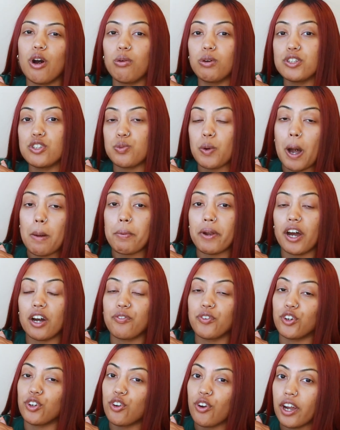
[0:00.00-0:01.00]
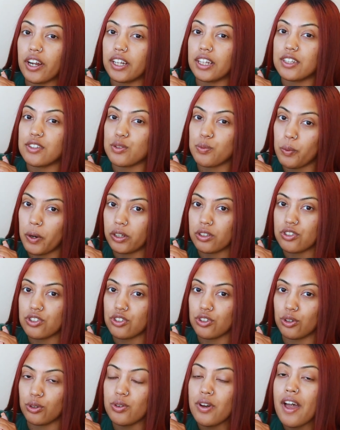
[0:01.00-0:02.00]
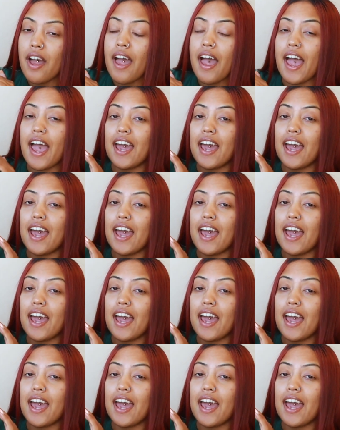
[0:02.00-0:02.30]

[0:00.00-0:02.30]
always swap it out for credit as well too.